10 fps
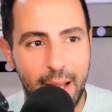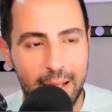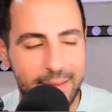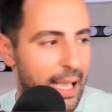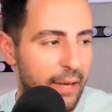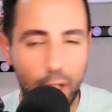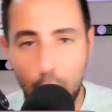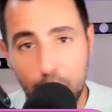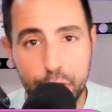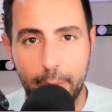outside of a
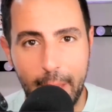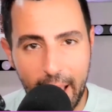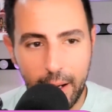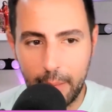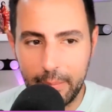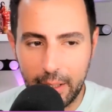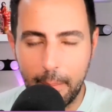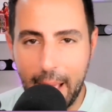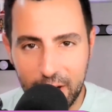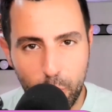laundromat, I mean,
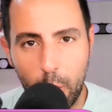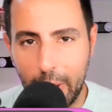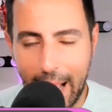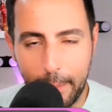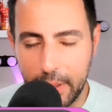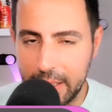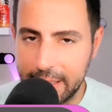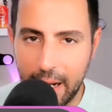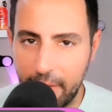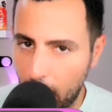imagine what would happen
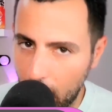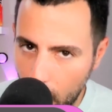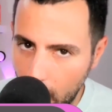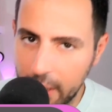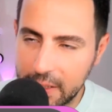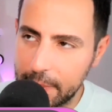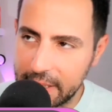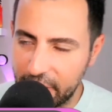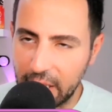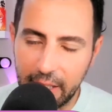inside of Bar One,
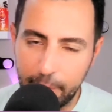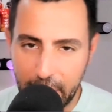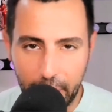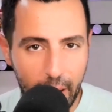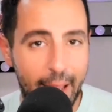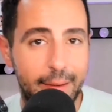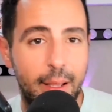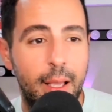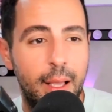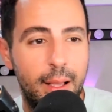specifically if Peter had
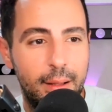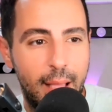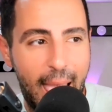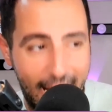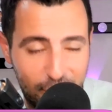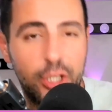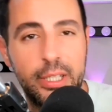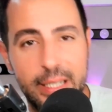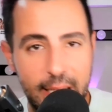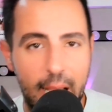
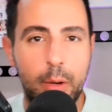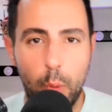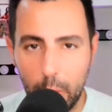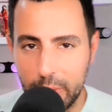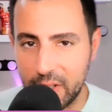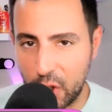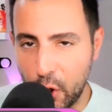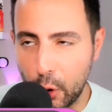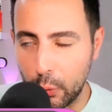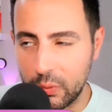actually done what was
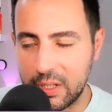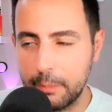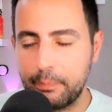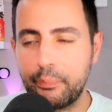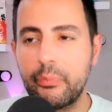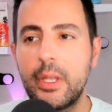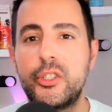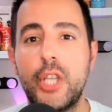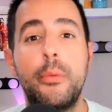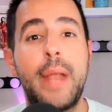accused.
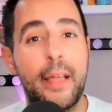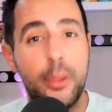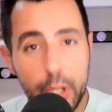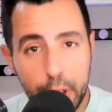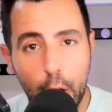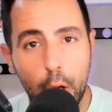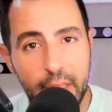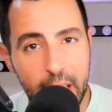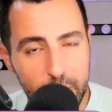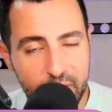So now that we know
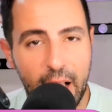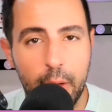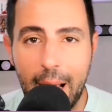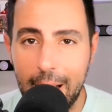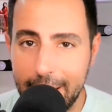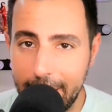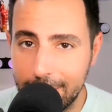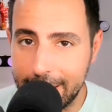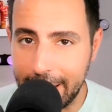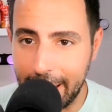that he was found not
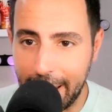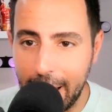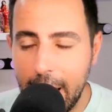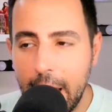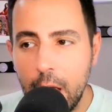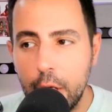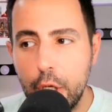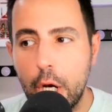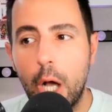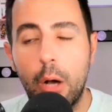guilty,
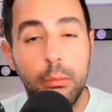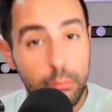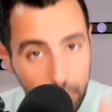you know,